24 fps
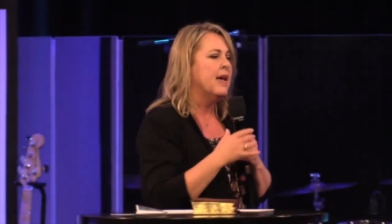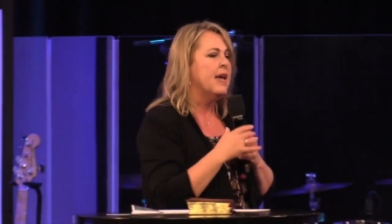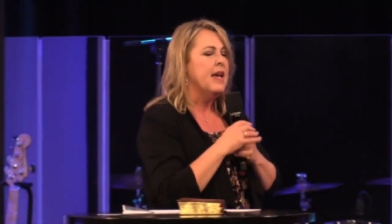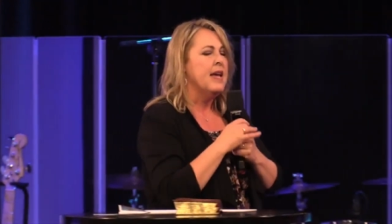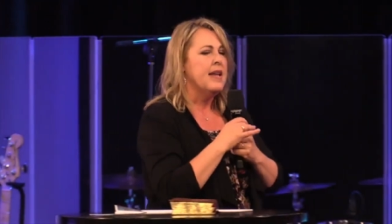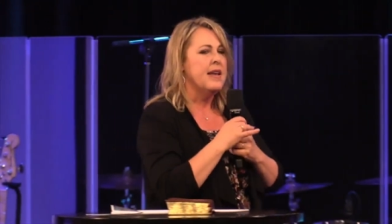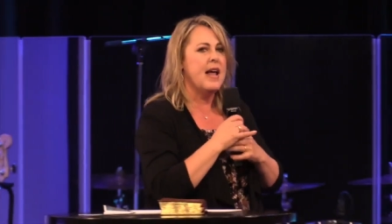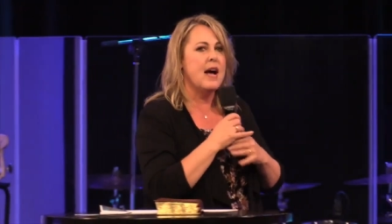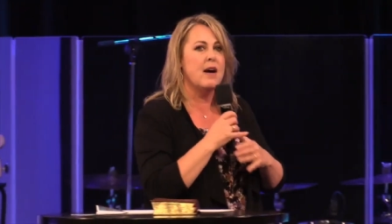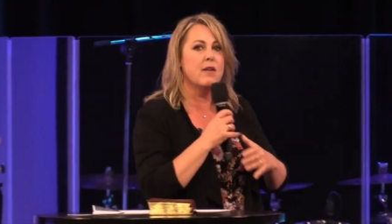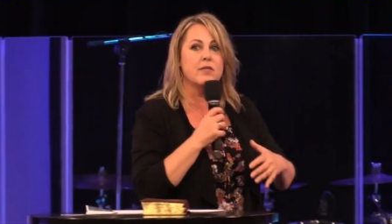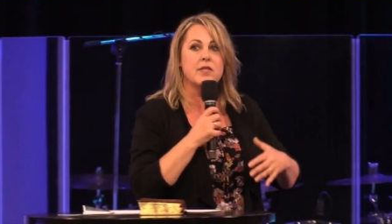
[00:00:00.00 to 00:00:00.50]

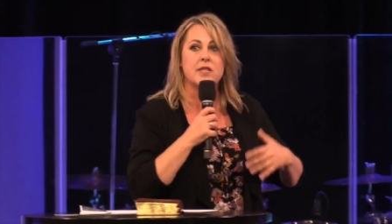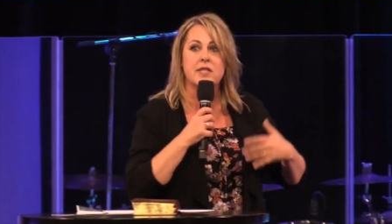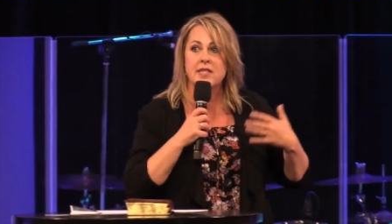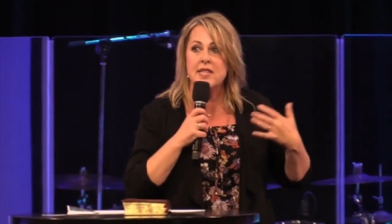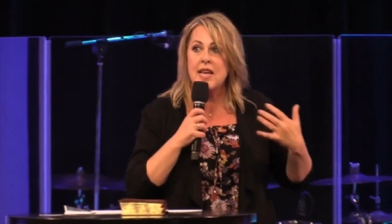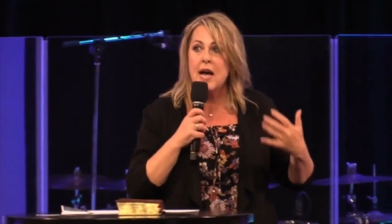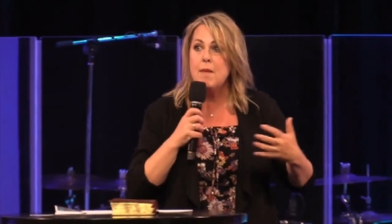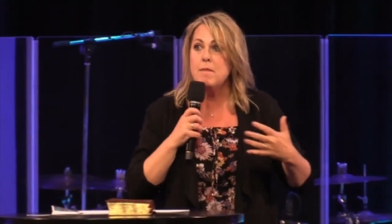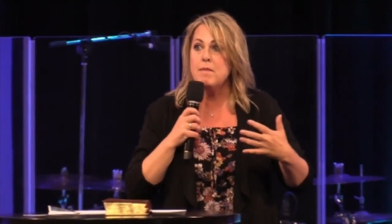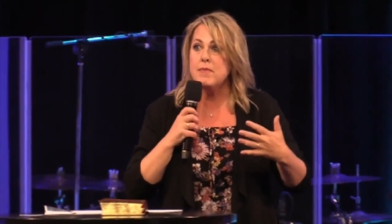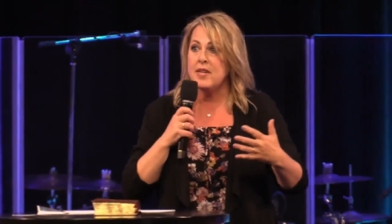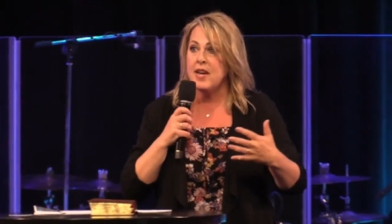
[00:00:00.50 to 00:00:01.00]
Now,
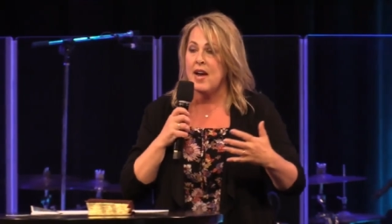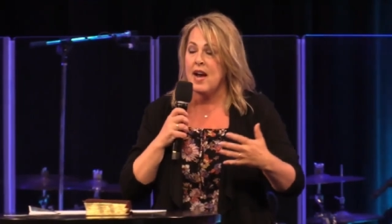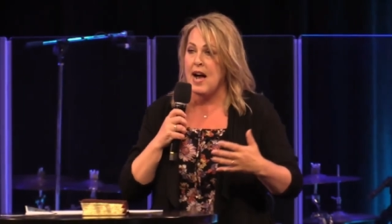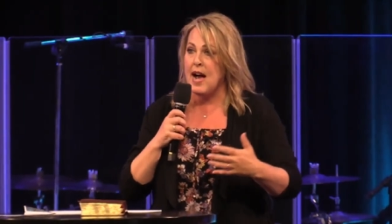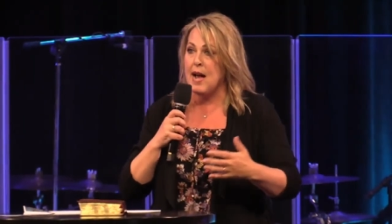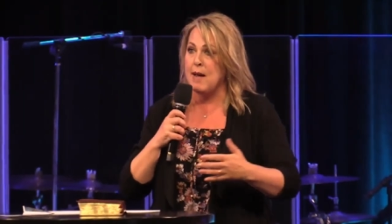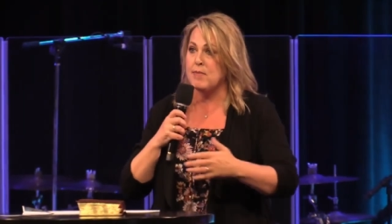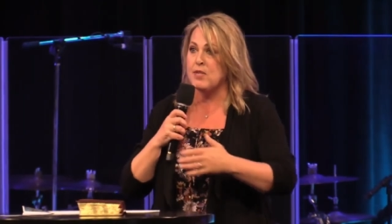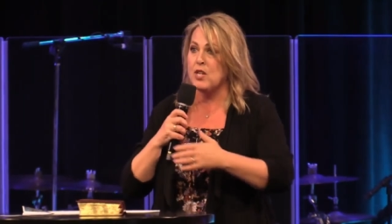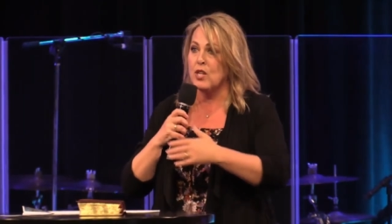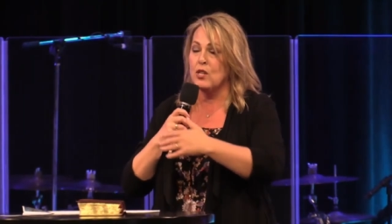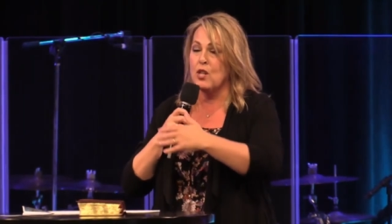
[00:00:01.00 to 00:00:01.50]

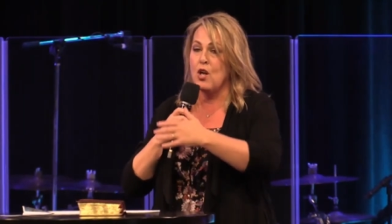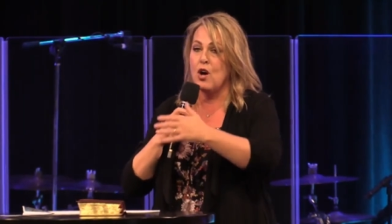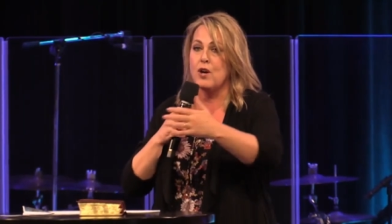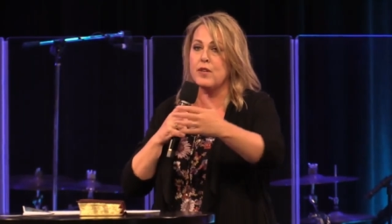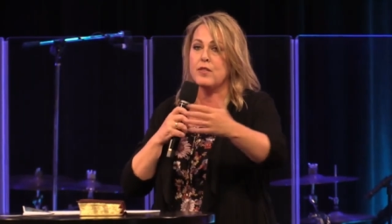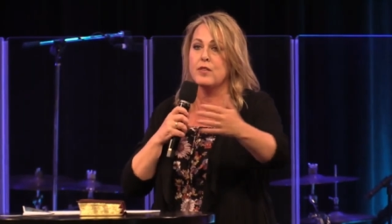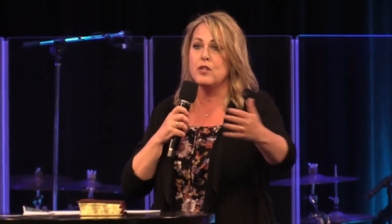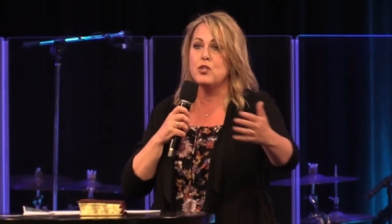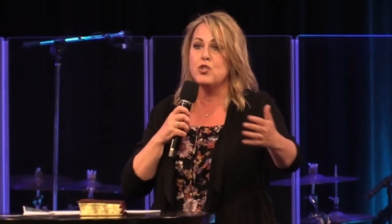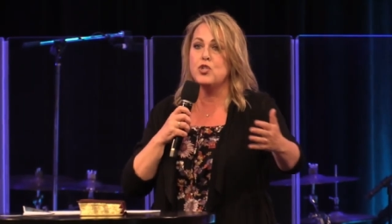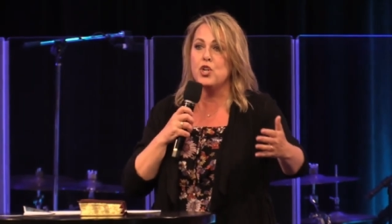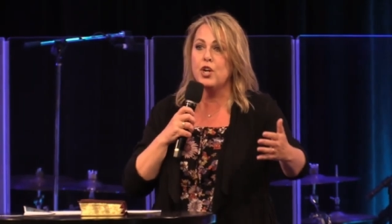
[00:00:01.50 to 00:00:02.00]
sometimes along
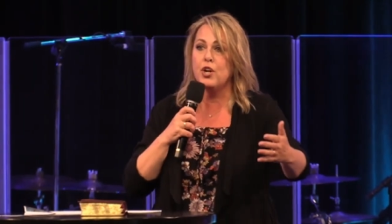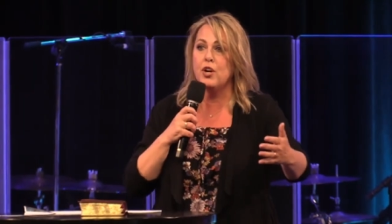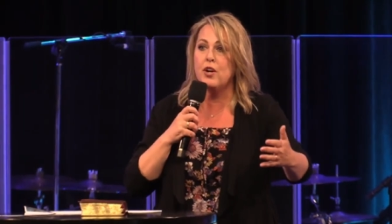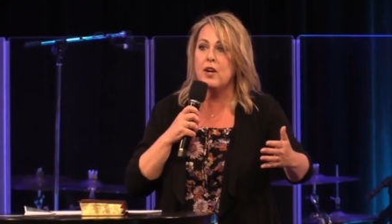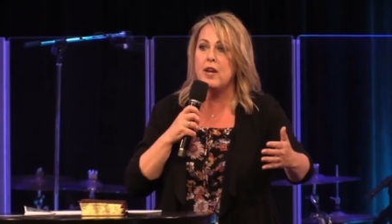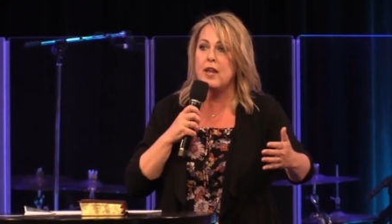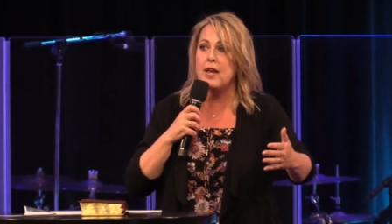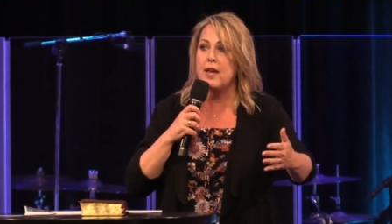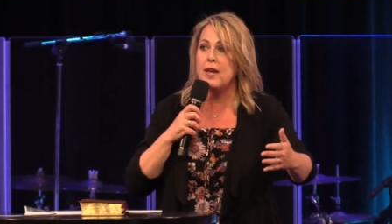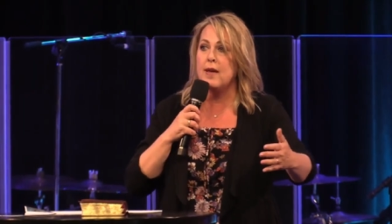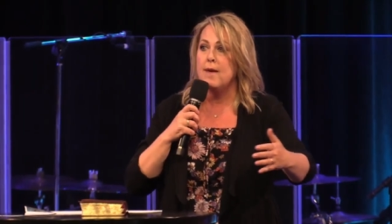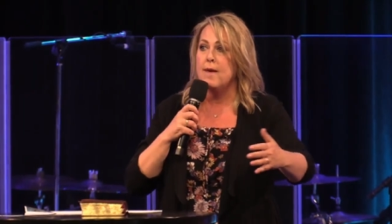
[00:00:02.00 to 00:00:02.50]
the
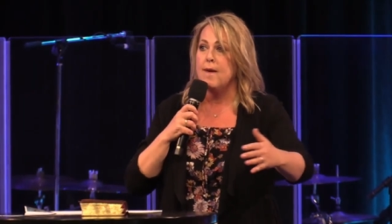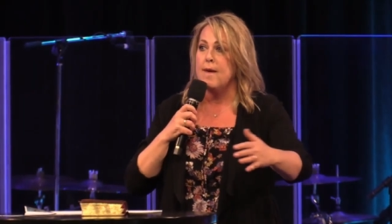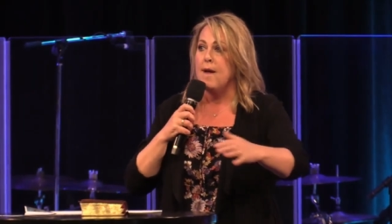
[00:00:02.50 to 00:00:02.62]
journey,